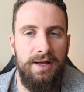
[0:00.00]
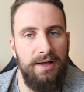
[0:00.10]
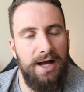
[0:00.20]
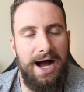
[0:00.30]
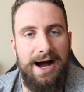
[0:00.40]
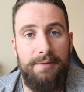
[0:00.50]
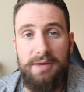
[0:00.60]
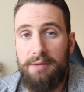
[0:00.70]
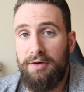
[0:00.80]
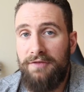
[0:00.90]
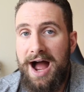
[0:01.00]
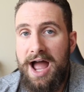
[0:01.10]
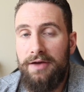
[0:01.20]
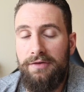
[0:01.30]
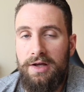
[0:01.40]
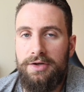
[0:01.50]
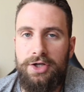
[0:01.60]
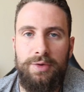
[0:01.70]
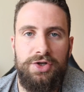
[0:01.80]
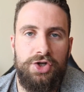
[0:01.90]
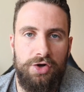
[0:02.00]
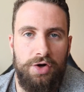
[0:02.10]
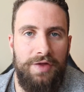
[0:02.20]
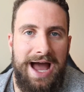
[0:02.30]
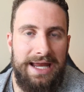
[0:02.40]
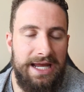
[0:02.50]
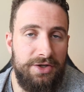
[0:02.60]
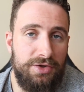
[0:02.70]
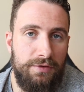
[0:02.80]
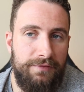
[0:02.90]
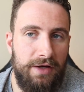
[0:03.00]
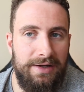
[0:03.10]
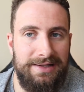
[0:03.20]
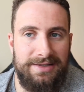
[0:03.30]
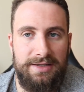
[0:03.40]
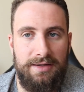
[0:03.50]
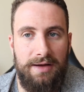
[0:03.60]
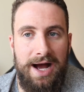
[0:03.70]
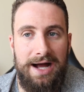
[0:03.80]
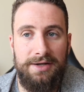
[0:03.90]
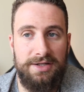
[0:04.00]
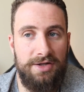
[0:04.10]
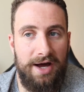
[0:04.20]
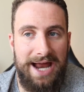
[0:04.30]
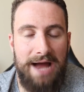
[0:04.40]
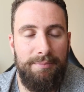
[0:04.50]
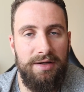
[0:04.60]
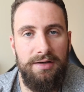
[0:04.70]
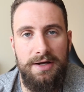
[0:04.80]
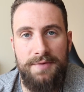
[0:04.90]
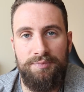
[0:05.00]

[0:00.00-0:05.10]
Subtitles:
Number 5, to ensure that interference does not happen,